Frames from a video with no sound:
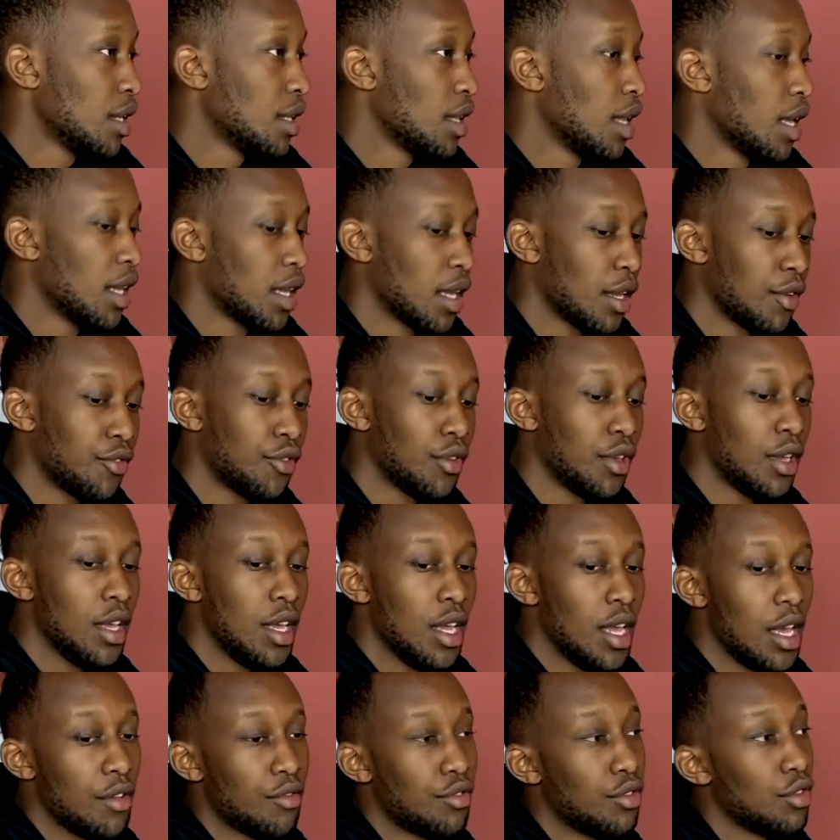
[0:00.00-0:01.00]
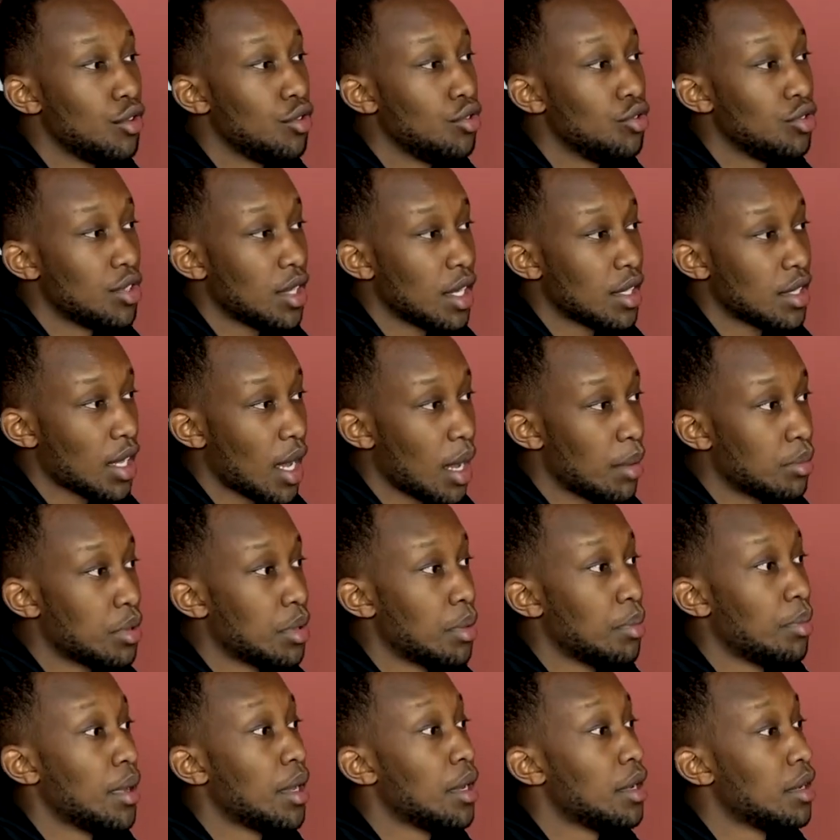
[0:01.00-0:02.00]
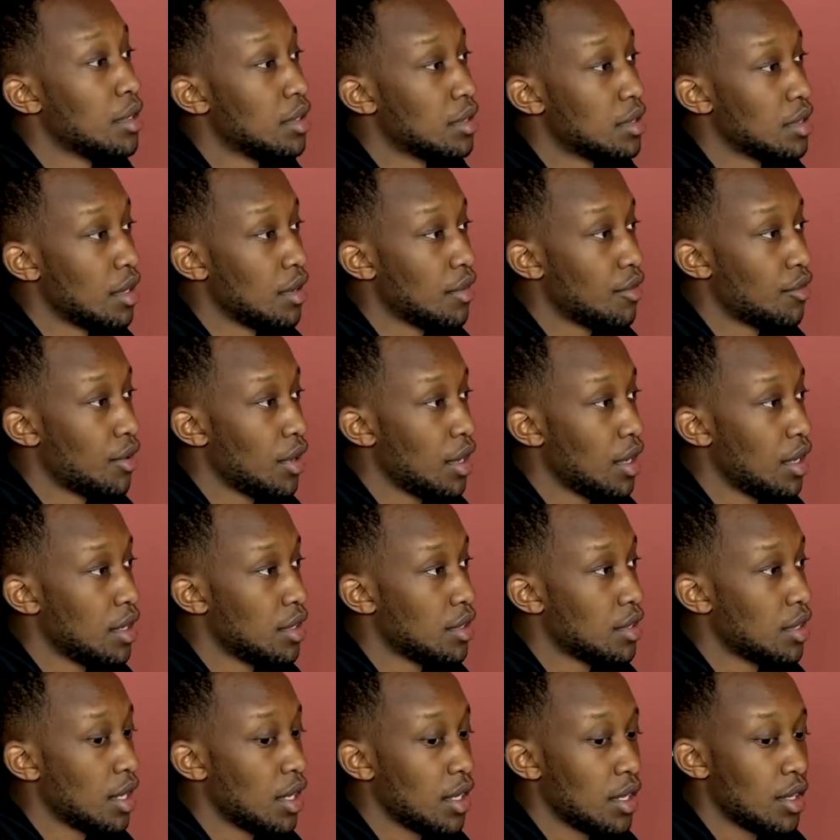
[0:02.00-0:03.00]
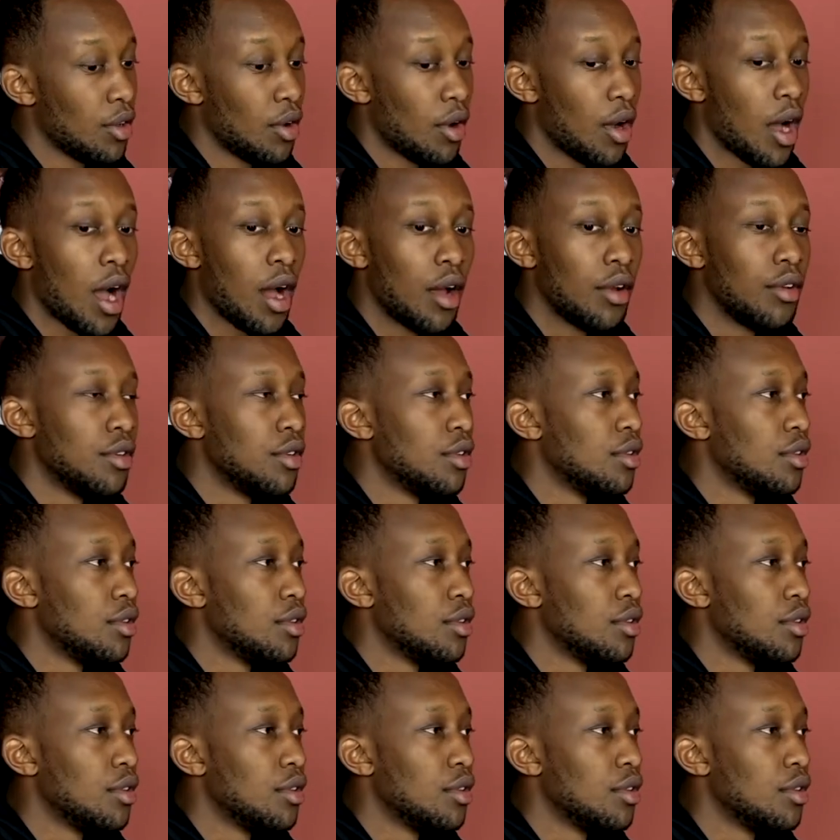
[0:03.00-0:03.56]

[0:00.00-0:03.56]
But I'm saying, like, if you didn't use that time to better yourself, right? It's like, yo,